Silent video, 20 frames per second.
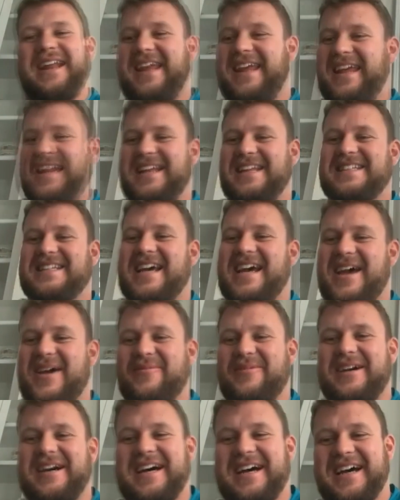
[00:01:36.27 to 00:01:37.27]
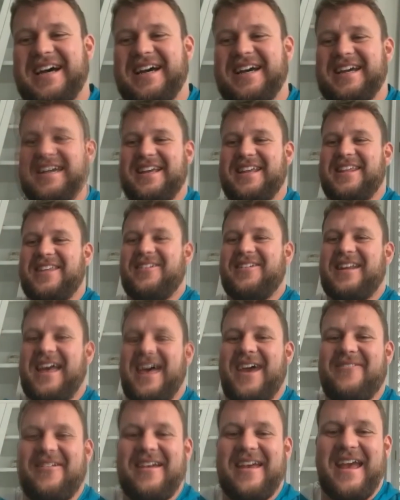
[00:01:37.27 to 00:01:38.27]
Anytime you
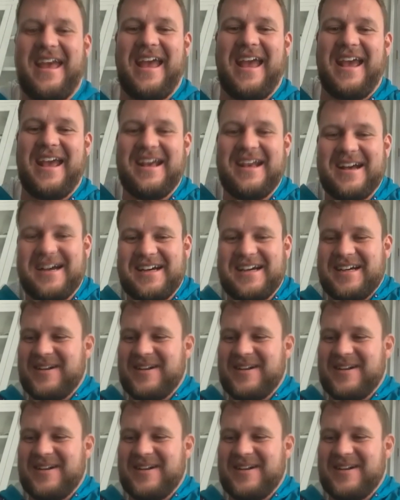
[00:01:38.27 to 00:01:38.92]
have eight